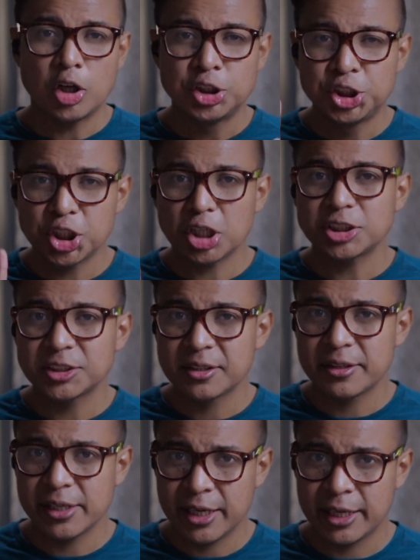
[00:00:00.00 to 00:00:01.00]
just
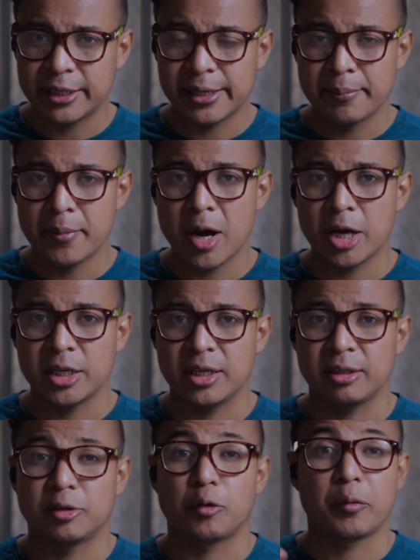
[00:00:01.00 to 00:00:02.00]
then
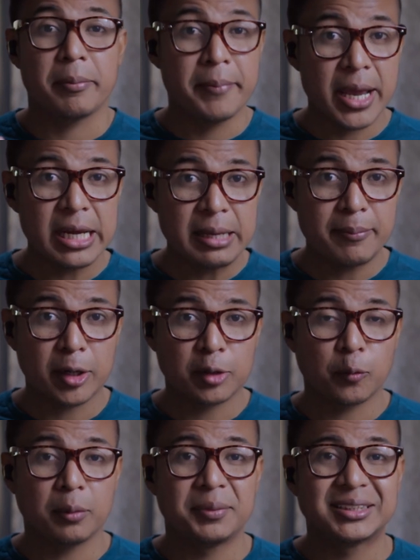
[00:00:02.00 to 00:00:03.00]
the remaining money
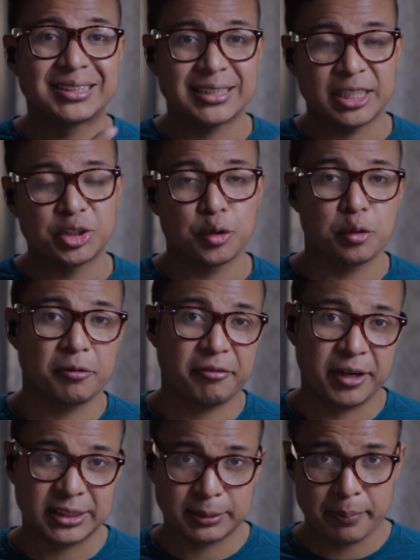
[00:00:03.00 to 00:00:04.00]
will be sent to your
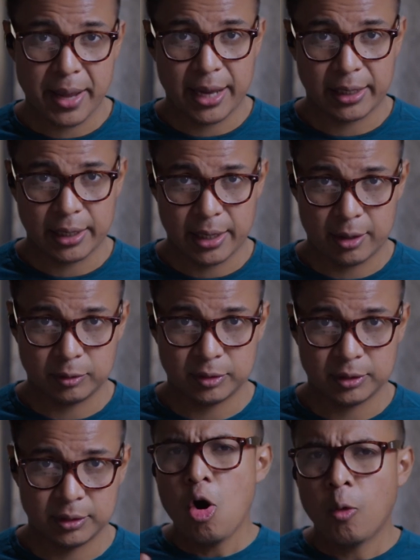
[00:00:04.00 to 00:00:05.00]
friend's bank
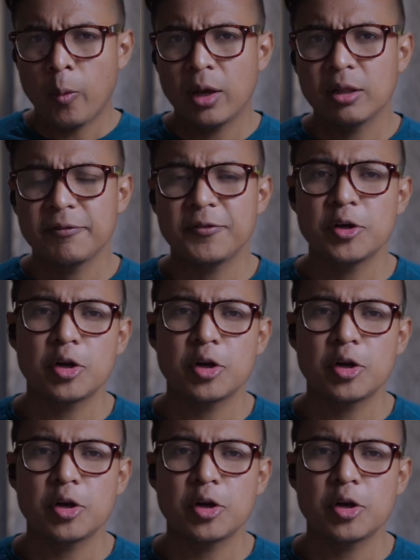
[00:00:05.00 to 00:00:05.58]
account. Well, if you